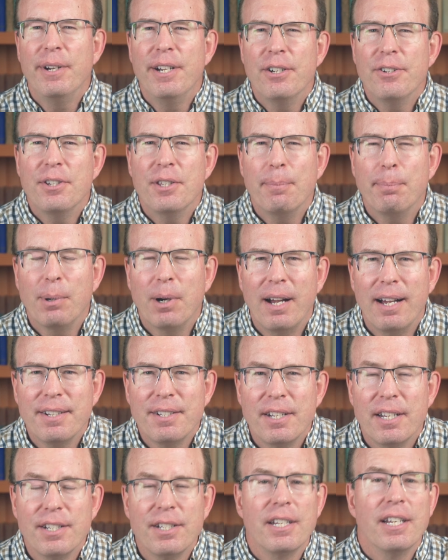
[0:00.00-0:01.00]
here's the
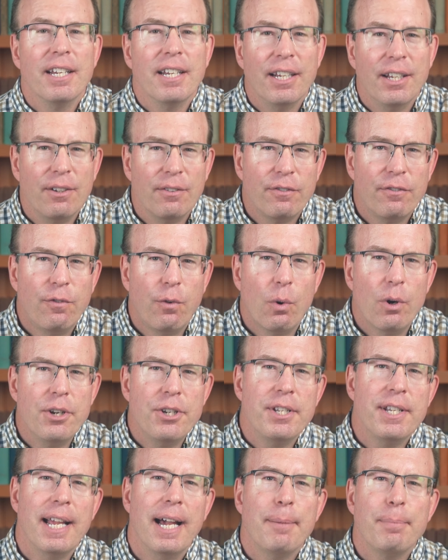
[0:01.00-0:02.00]
process in 4
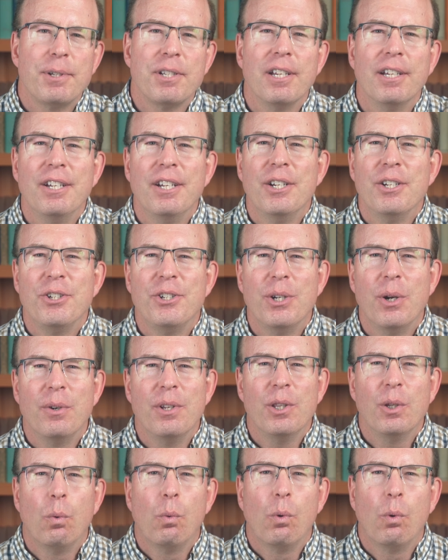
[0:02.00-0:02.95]
steps shown in the